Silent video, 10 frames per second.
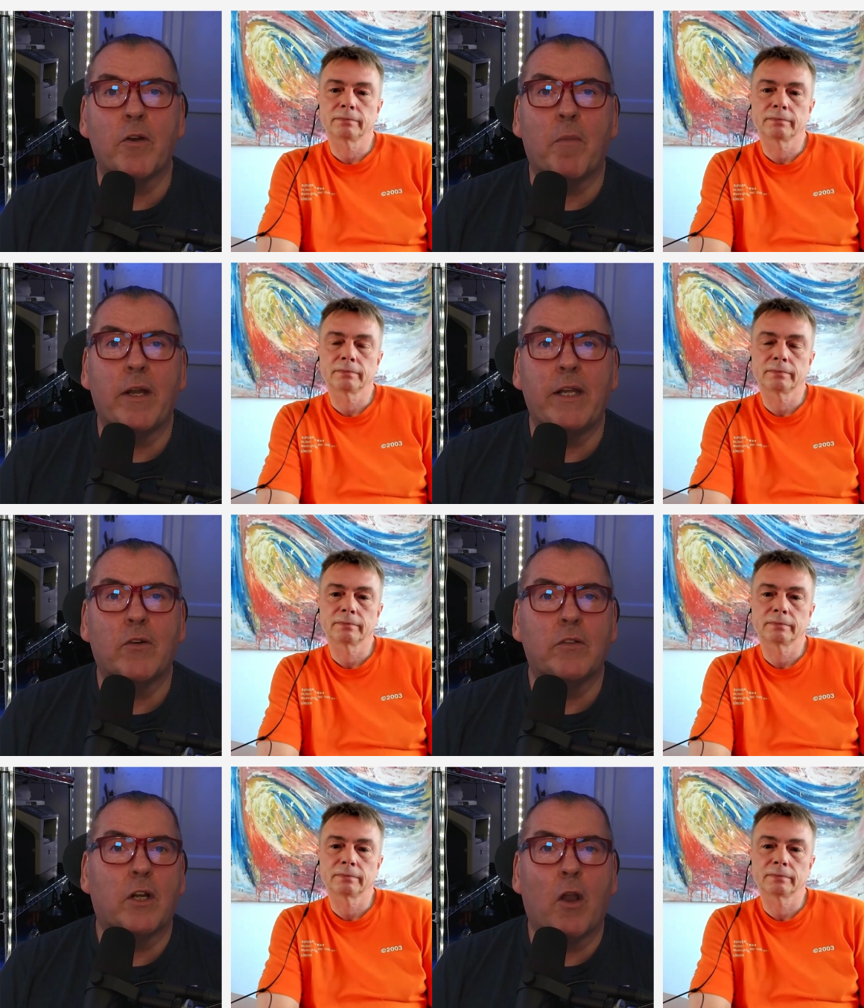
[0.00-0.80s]
Speaker 1: a lot of money
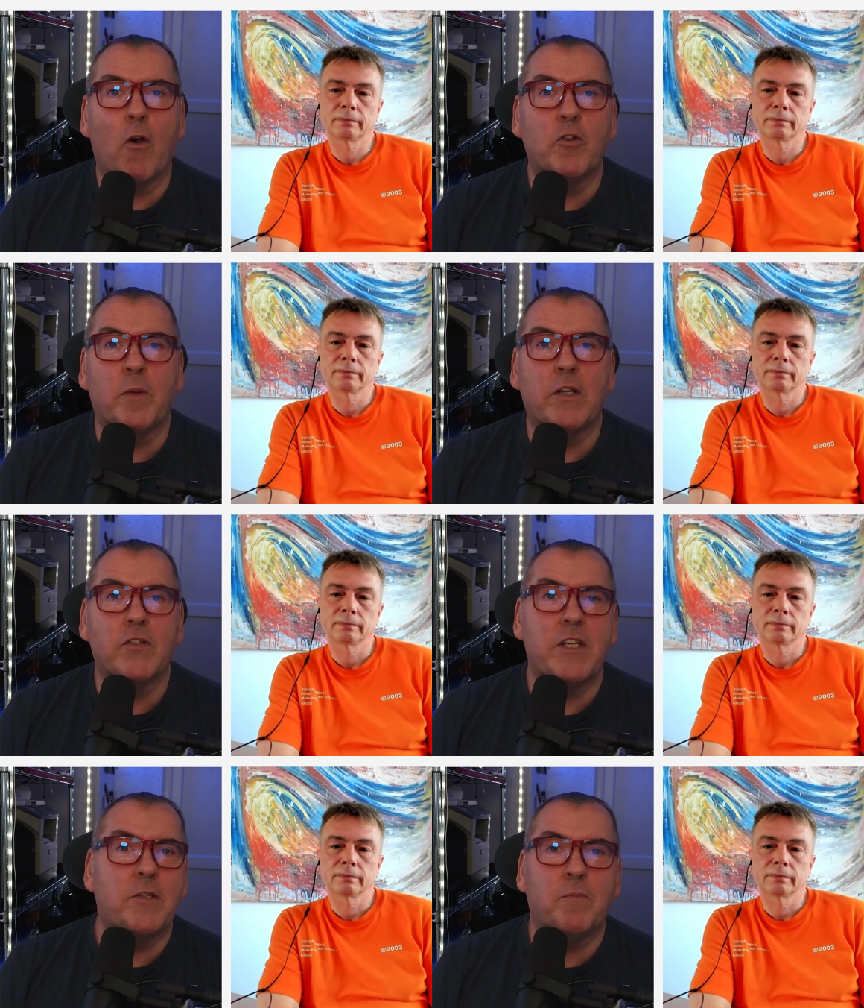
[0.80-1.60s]
on clothes
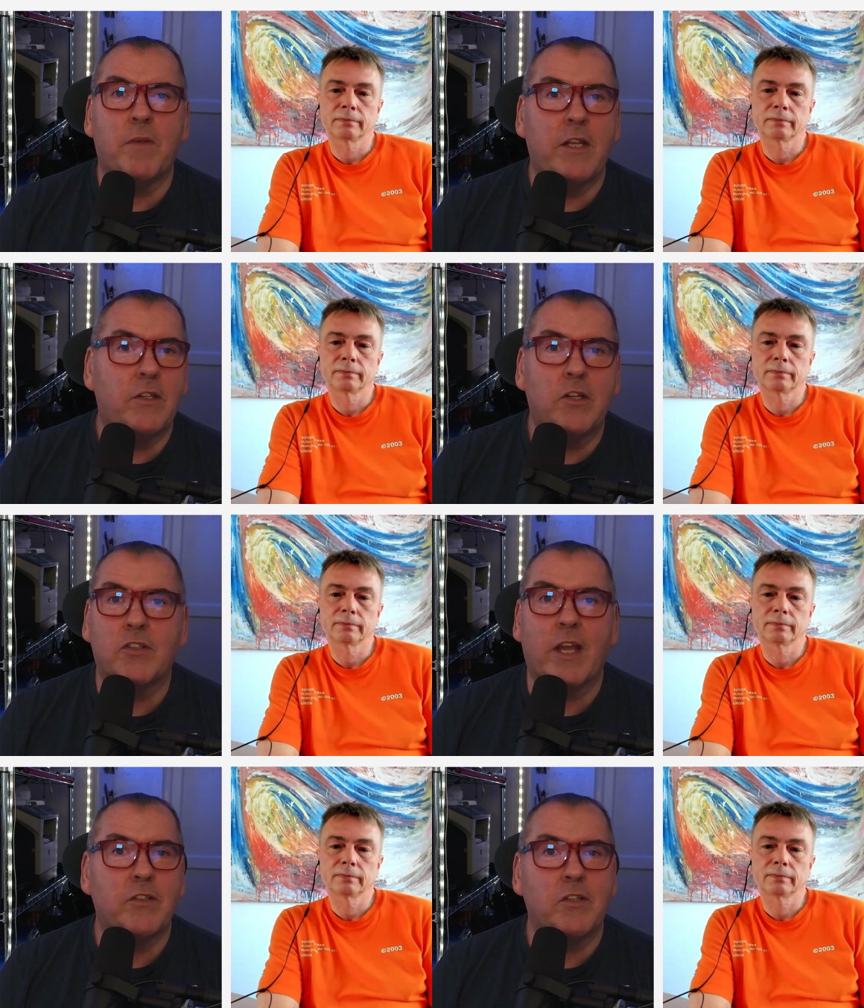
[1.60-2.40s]
because he's he just